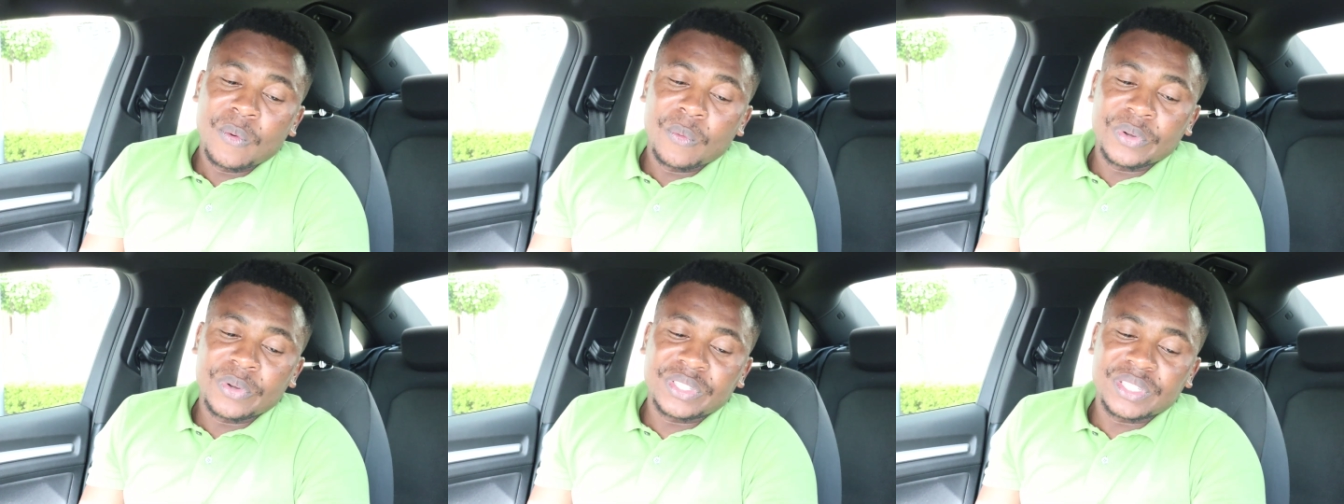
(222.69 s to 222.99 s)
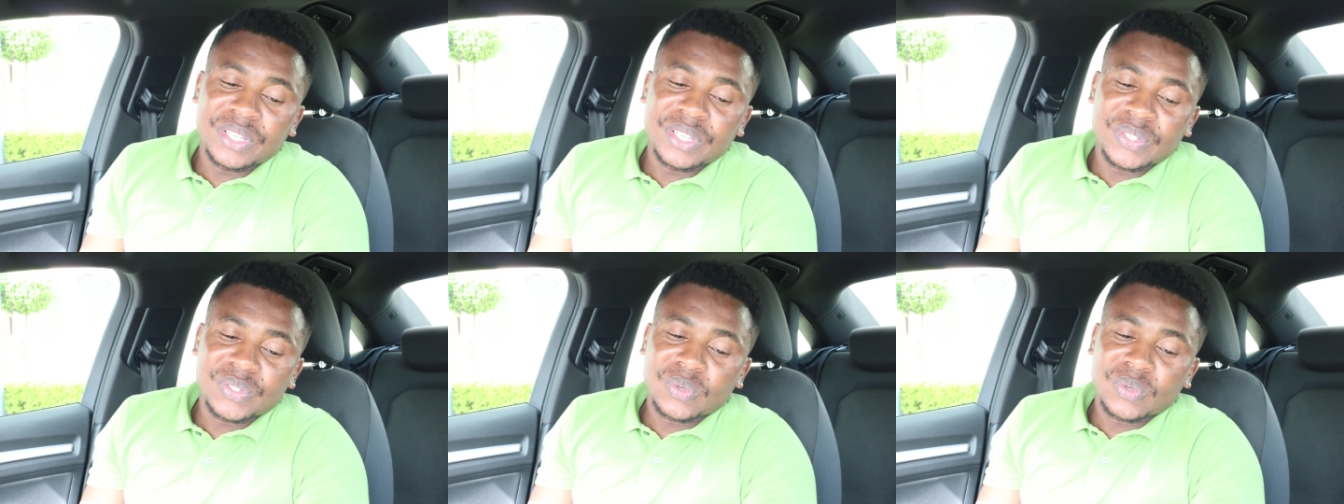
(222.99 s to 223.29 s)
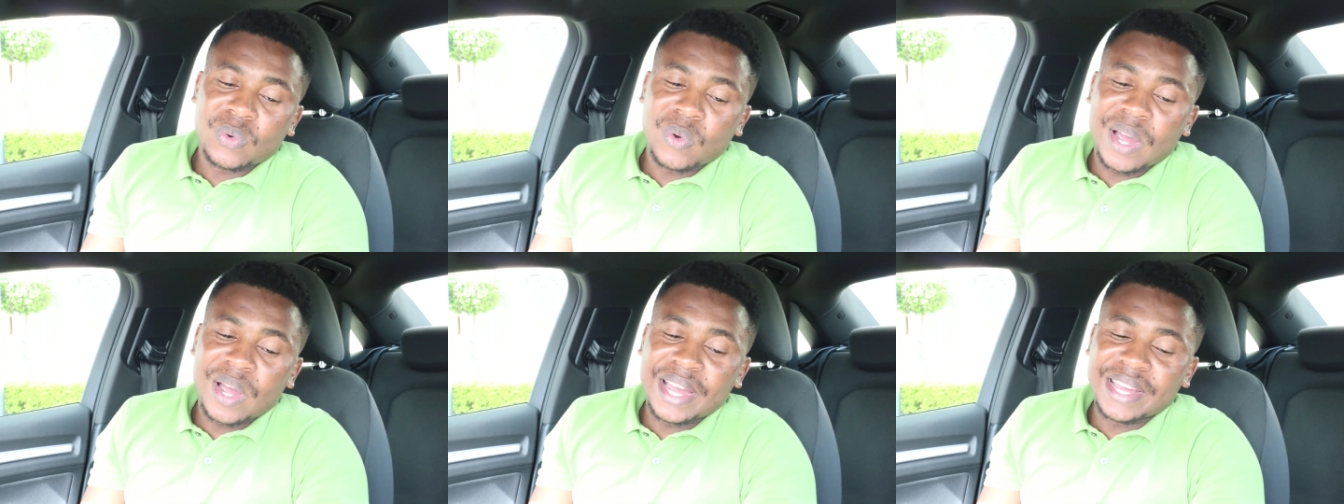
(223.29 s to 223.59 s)
which is
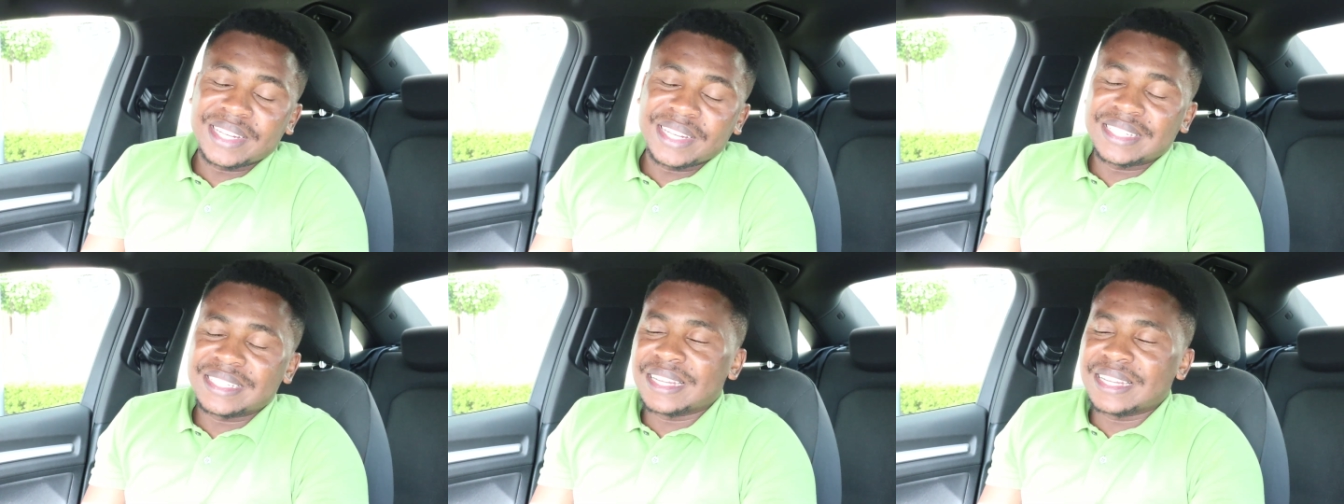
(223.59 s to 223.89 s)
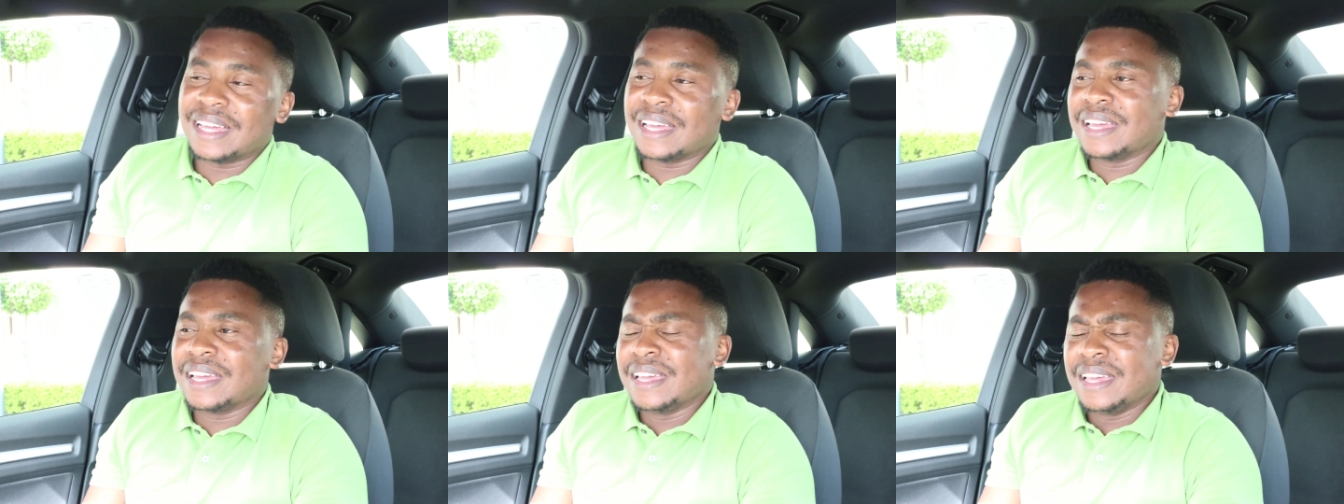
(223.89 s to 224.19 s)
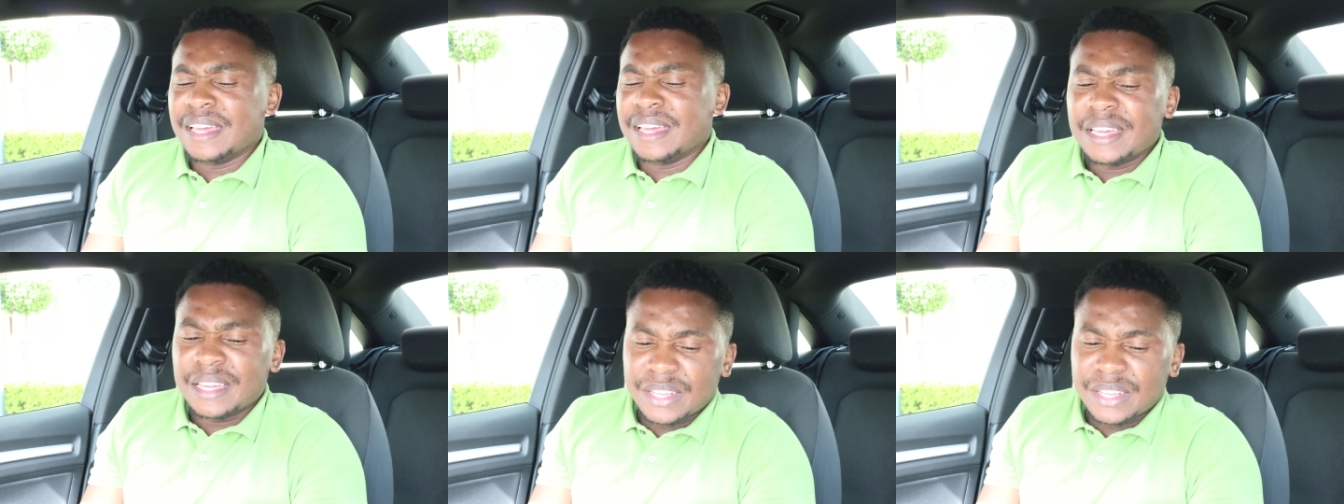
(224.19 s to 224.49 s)
quite uh,
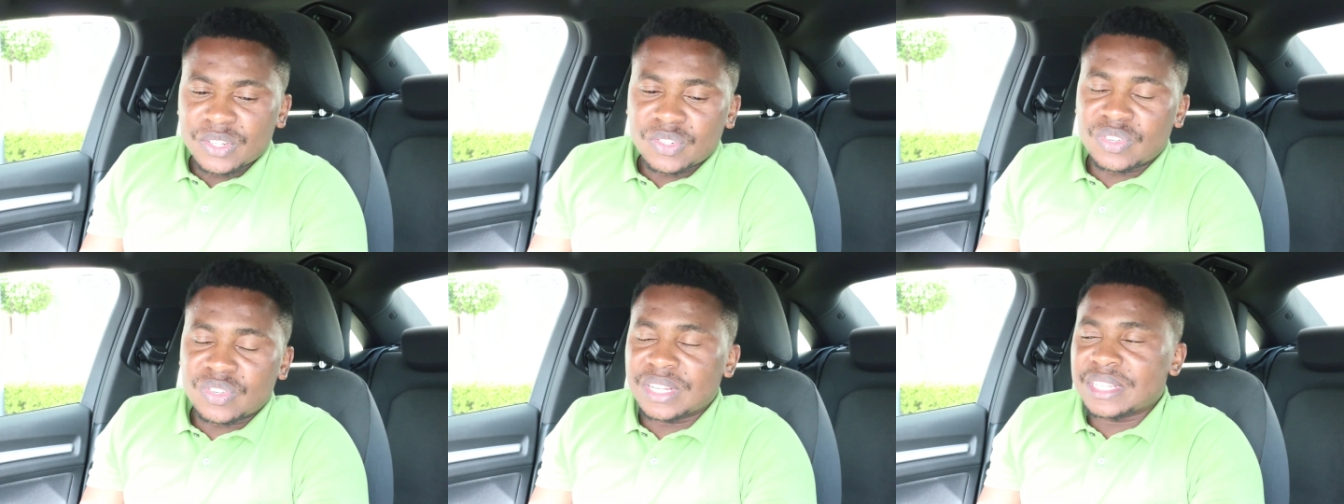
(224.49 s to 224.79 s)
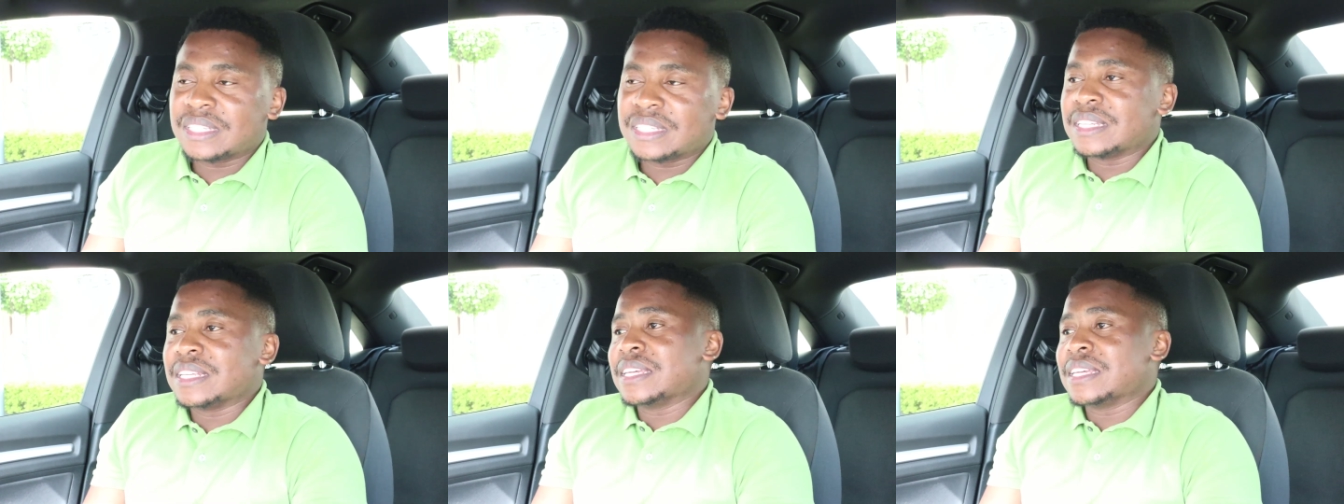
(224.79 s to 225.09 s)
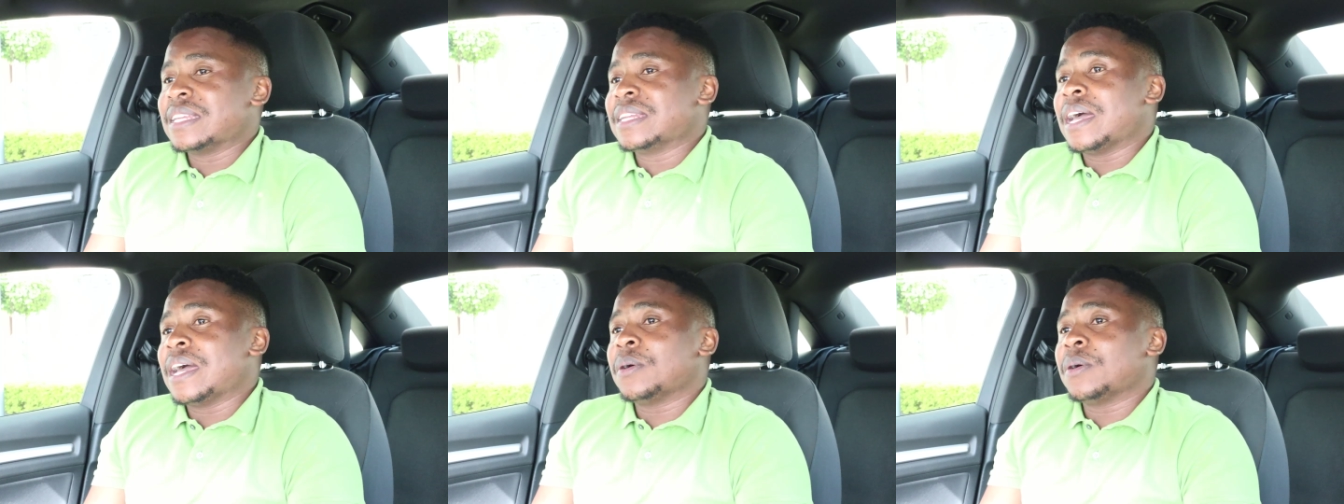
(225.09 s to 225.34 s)
interesting.